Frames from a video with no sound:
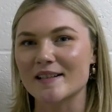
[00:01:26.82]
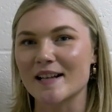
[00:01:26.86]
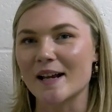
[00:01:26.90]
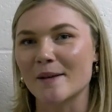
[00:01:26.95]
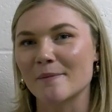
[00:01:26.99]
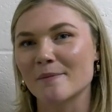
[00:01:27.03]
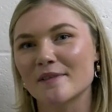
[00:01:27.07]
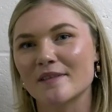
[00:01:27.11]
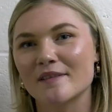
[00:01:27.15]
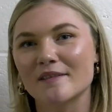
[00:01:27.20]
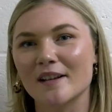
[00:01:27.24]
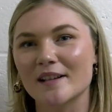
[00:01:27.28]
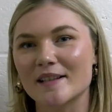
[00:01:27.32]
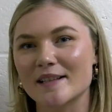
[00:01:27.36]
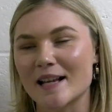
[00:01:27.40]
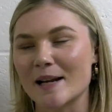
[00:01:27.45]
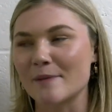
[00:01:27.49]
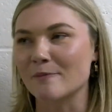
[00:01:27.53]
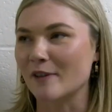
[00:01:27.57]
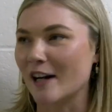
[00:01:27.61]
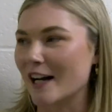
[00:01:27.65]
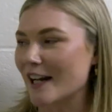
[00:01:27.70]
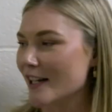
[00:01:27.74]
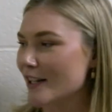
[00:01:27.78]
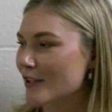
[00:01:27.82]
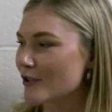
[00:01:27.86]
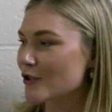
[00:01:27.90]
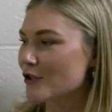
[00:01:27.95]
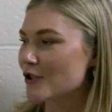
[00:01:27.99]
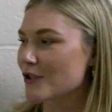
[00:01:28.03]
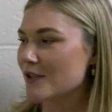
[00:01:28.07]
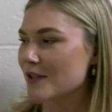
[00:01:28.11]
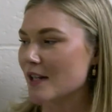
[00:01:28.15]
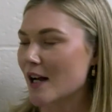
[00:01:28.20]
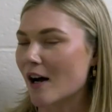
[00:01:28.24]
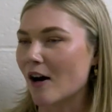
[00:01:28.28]
same
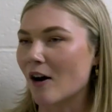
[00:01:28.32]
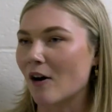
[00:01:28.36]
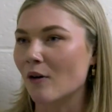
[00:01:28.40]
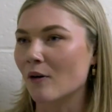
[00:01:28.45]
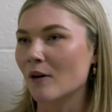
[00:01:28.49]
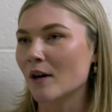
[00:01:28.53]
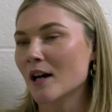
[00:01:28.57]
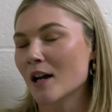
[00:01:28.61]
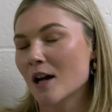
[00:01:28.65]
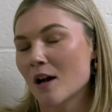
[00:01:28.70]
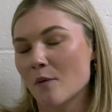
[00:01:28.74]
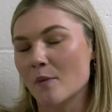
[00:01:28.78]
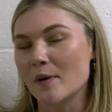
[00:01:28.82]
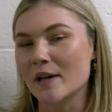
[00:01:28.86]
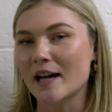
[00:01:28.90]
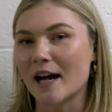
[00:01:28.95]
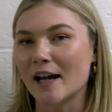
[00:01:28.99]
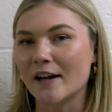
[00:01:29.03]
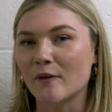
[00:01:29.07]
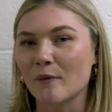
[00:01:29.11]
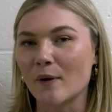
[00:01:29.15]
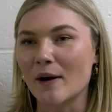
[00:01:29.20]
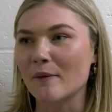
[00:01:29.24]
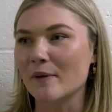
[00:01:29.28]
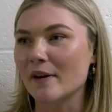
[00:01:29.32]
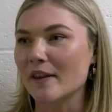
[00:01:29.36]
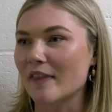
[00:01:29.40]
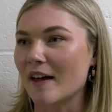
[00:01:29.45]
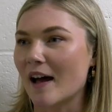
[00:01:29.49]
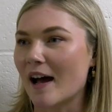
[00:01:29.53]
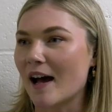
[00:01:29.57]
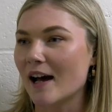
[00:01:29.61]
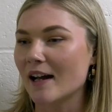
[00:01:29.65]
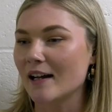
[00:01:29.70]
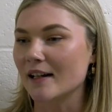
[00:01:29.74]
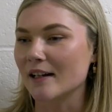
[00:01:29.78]
range, so we kind of went with
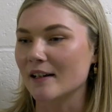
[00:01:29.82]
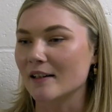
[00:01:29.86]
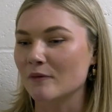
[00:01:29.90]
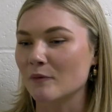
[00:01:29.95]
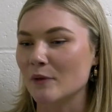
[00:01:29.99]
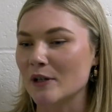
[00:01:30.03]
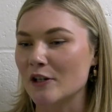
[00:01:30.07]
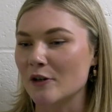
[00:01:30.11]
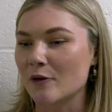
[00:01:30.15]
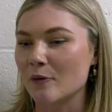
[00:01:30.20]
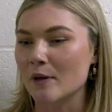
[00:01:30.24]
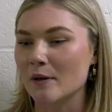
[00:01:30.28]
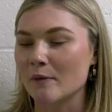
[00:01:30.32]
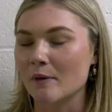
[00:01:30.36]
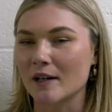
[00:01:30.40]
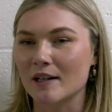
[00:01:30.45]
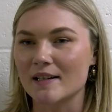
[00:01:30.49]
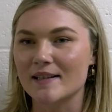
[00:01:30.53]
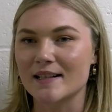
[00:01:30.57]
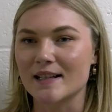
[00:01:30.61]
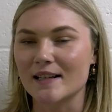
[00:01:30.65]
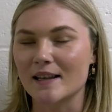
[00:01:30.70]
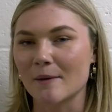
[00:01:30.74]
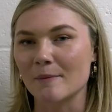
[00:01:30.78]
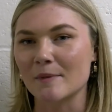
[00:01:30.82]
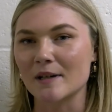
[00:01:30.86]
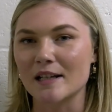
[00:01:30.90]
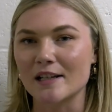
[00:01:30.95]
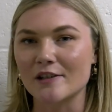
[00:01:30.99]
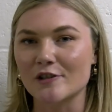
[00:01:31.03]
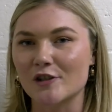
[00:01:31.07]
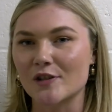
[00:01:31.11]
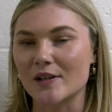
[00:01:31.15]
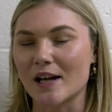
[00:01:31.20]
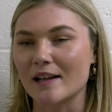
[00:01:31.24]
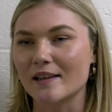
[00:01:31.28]
that, and we knew we wanted to see them in
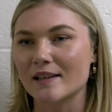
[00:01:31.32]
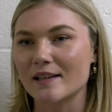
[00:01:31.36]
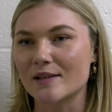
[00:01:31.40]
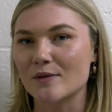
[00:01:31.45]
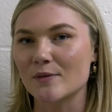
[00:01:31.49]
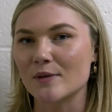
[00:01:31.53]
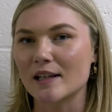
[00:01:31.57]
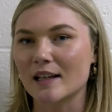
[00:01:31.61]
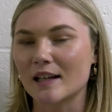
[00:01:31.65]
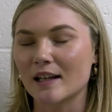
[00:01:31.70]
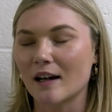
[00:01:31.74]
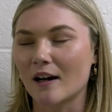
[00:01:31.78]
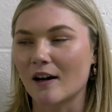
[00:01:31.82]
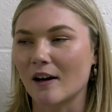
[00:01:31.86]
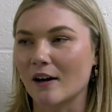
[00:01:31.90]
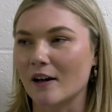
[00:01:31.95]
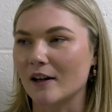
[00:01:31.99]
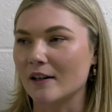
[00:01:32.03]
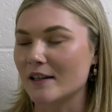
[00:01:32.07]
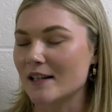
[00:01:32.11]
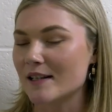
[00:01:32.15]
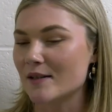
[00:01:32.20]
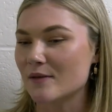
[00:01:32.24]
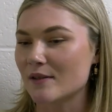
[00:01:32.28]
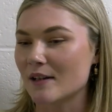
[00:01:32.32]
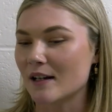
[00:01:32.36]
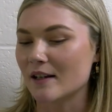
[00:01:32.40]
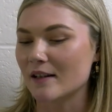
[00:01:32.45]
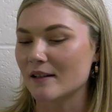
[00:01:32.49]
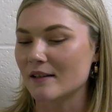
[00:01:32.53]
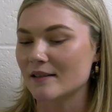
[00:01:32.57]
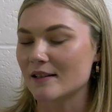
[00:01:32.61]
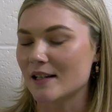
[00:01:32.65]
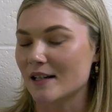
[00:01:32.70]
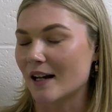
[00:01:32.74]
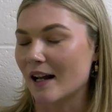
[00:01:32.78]
each set this week or
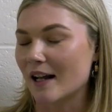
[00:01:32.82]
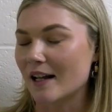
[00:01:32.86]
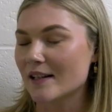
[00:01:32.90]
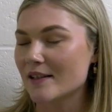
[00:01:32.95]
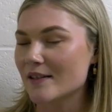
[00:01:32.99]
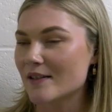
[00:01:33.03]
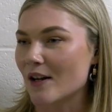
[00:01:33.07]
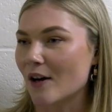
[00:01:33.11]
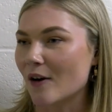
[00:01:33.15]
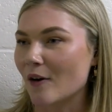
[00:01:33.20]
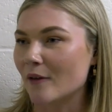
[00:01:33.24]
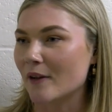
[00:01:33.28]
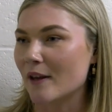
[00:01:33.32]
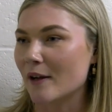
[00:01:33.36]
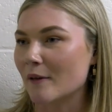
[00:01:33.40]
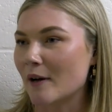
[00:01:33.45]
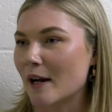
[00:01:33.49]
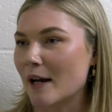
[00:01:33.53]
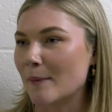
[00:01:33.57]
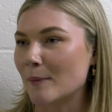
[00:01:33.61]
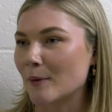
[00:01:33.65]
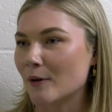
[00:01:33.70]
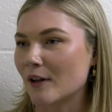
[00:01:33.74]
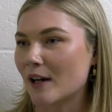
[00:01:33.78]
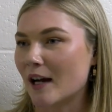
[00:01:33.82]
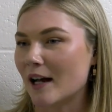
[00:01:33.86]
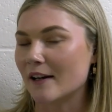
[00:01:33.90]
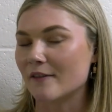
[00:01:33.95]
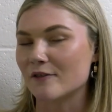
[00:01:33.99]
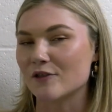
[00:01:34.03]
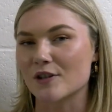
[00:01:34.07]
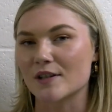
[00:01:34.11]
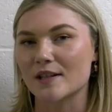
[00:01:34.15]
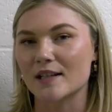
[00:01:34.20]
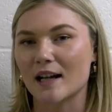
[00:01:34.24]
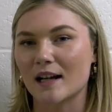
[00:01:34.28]
tonight, so they were able to kind of
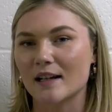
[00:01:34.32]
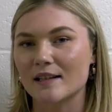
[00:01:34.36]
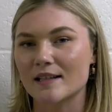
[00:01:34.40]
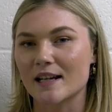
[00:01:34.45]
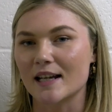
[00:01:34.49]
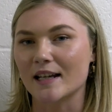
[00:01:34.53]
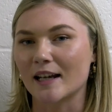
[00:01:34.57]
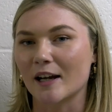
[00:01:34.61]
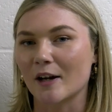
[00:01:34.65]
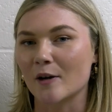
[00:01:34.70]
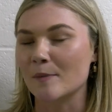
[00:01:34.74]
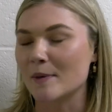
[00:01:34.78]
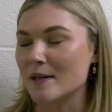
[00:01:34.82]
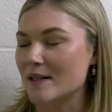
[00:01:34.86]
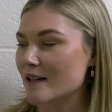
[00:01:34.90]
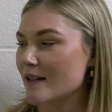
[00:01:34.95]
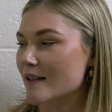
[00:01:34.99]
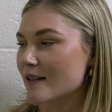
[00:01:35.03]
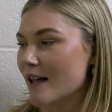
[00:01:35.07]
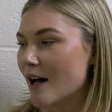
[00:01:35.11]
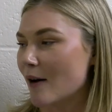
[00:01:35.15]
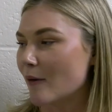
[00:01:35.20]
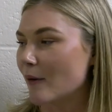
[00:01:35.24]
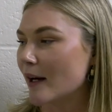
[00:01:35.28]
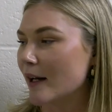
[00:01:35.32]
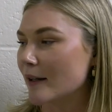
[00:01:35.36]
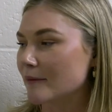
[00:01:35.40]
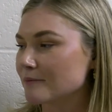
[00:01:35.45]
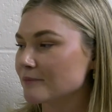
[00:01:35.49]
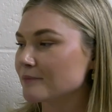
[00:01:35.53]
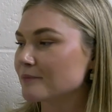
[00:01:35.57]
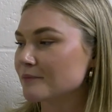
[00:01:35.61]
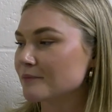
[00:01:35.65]
just take care of business that way.